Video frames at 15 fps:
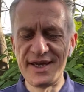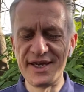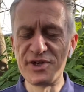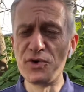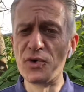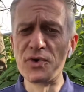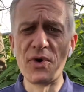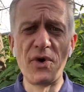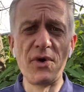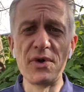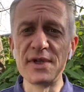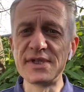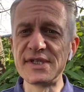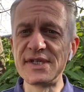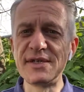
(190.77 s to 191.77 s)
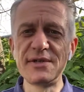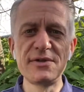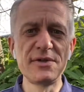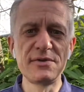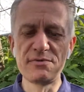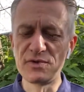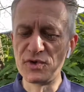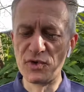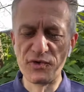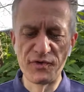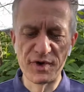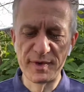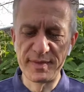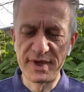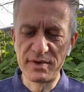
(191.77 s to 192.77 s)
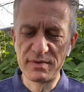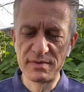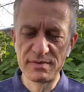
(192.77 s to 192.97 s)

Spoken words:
go on holiday, go for a meal.